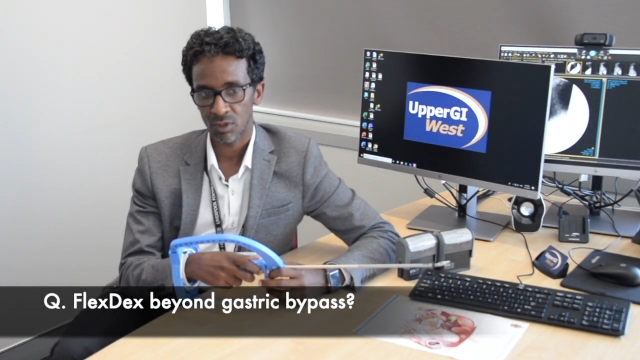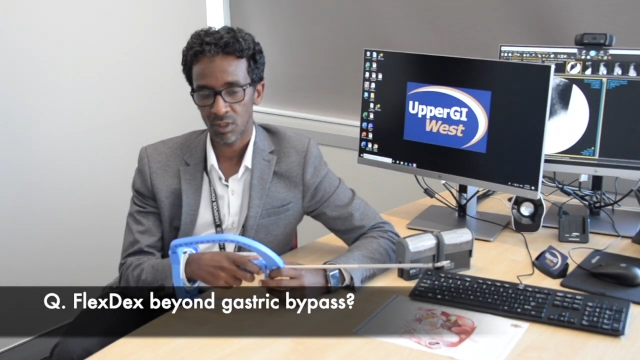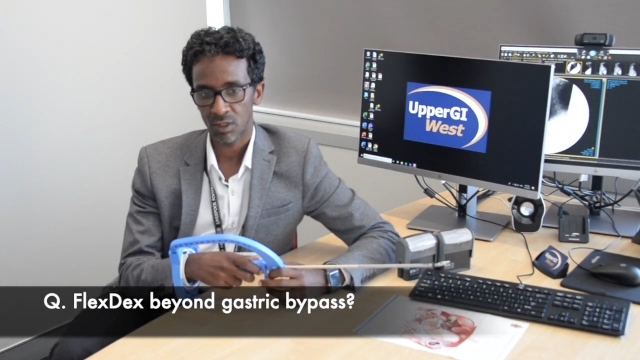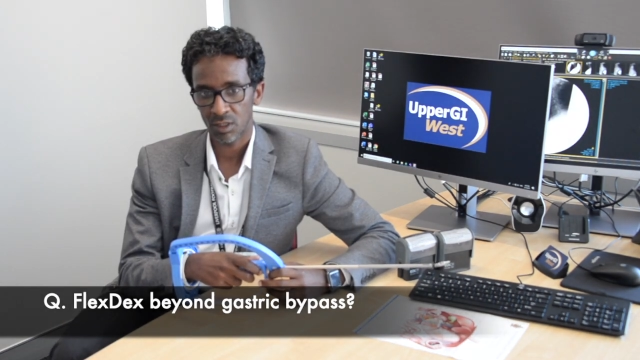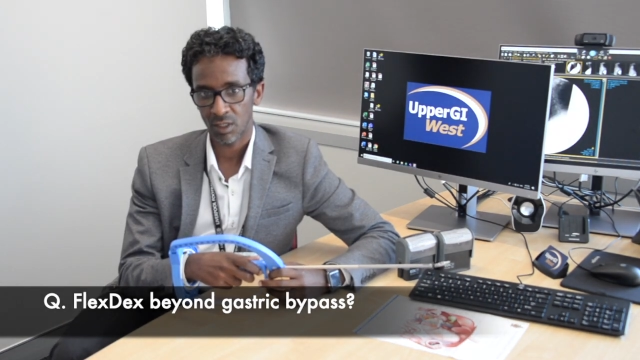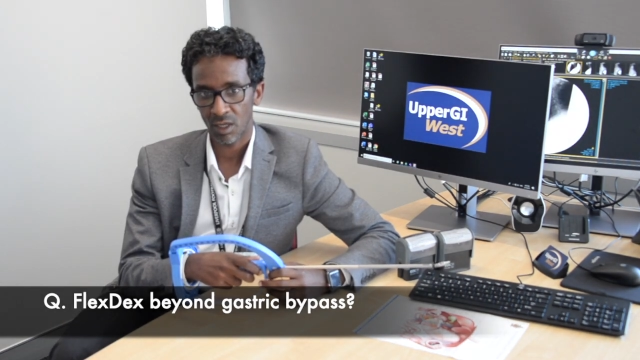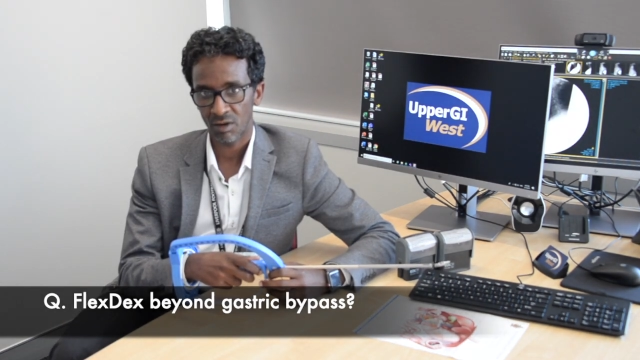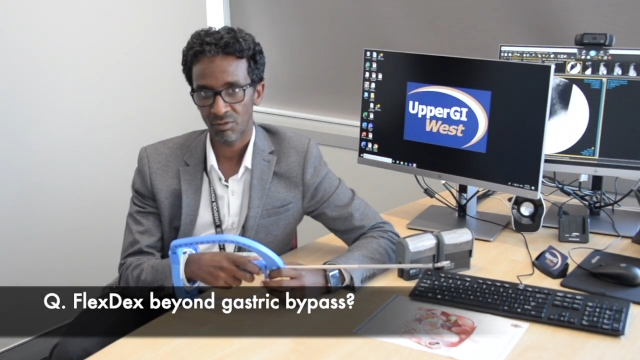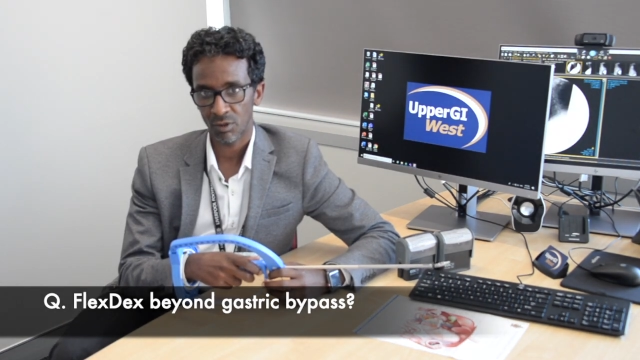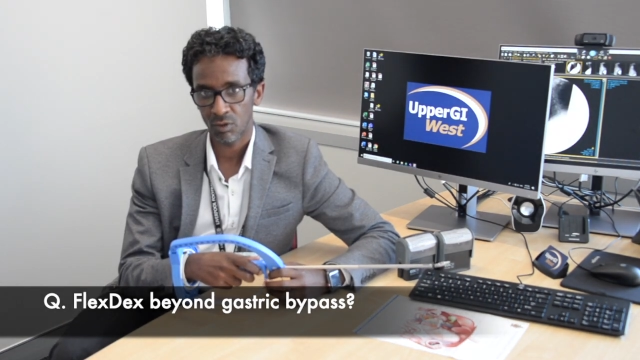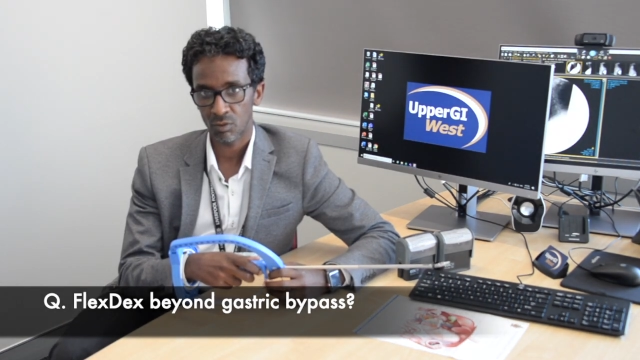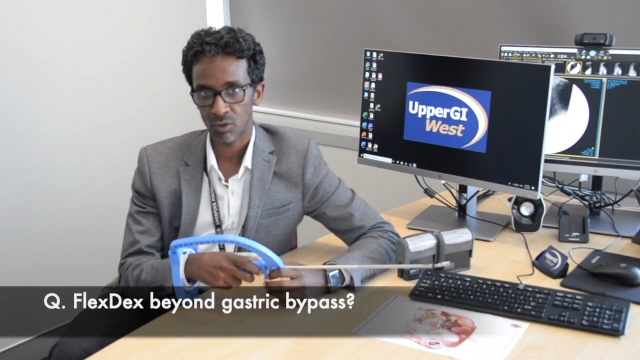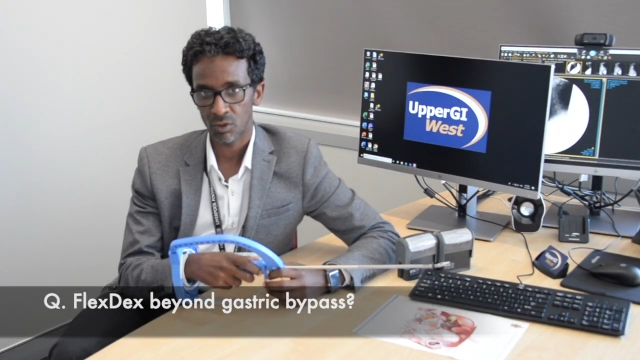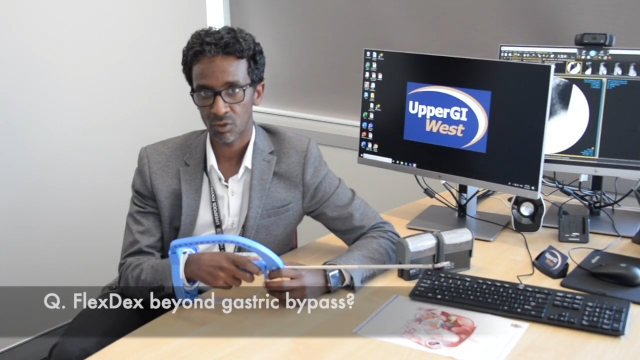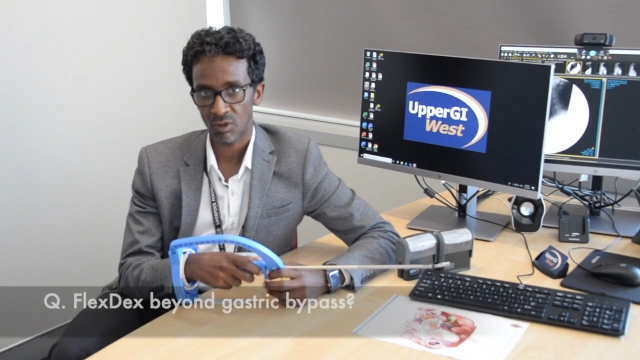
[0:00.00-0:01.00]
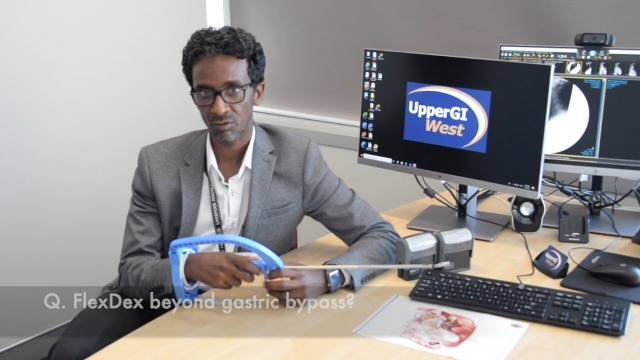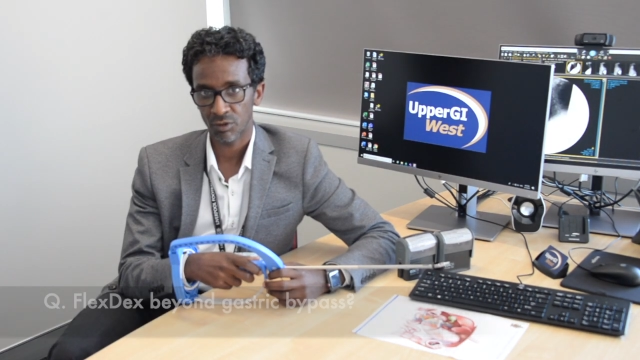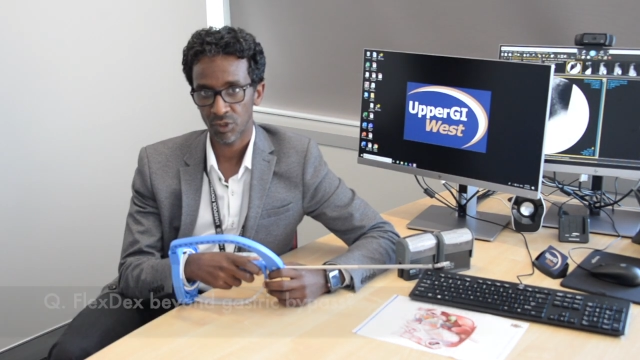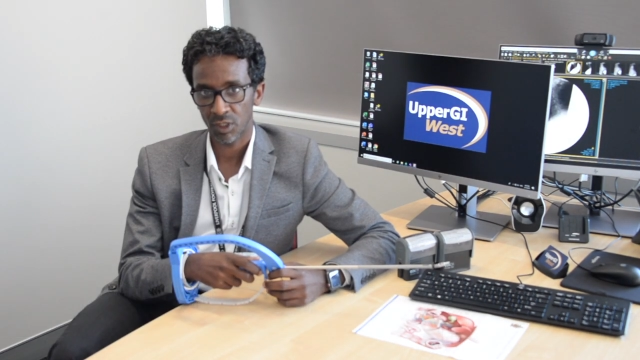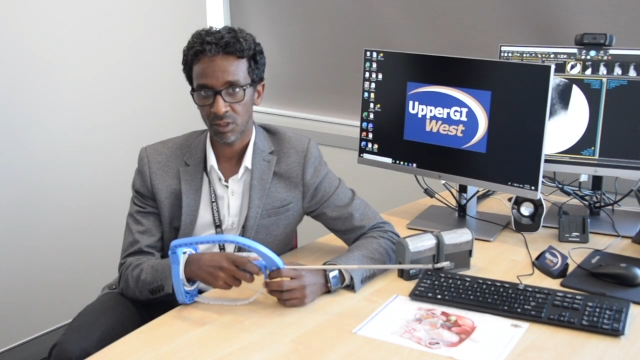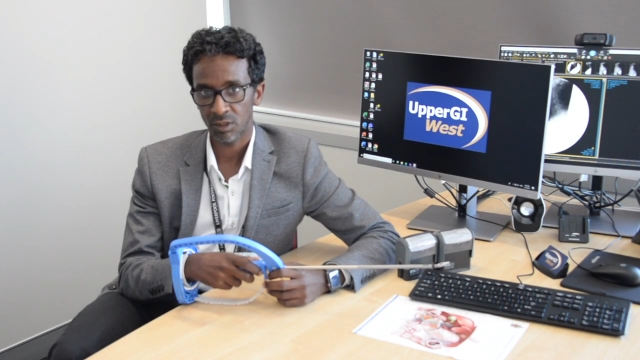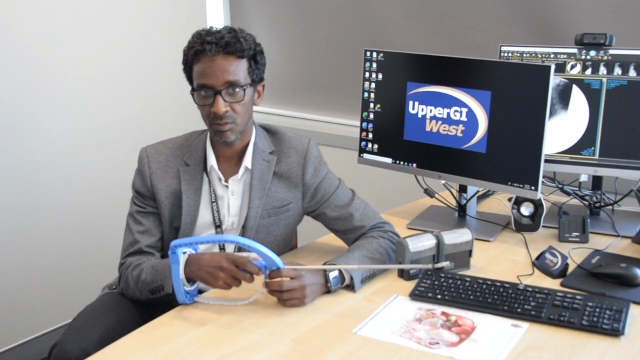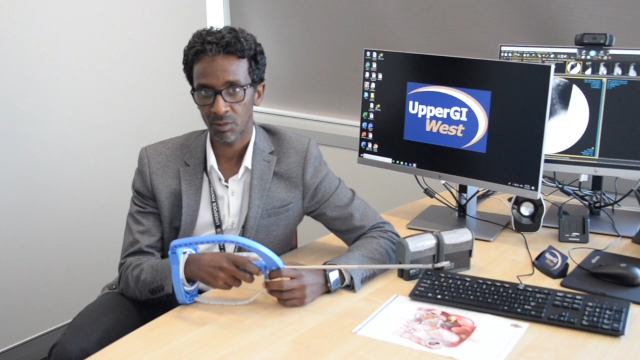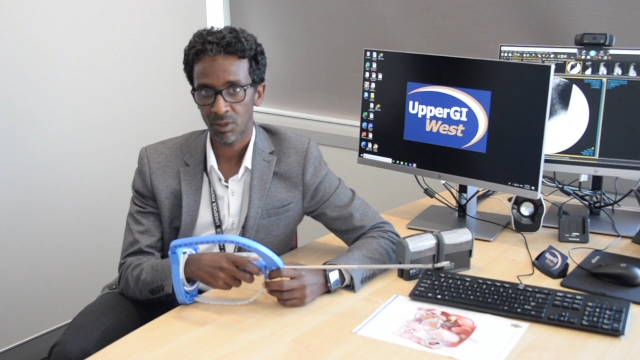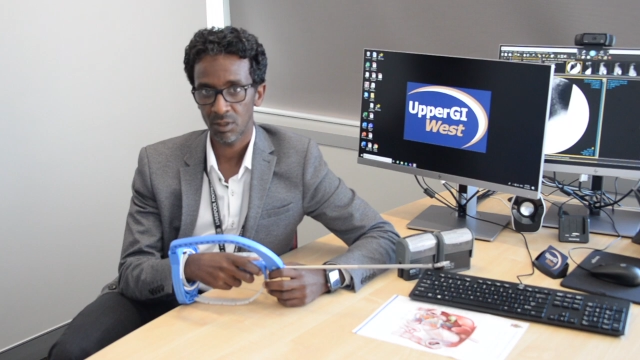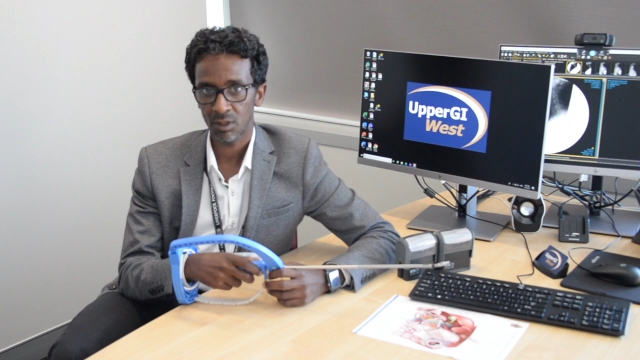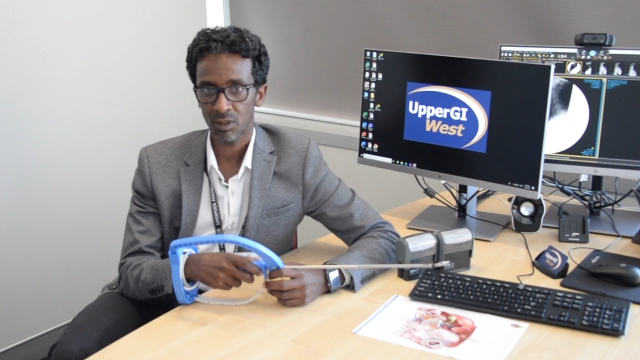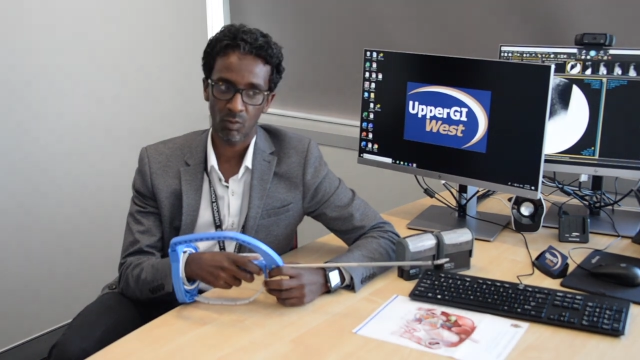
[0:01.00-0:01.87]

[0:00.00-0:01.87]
it in alveolosis of vagectomy.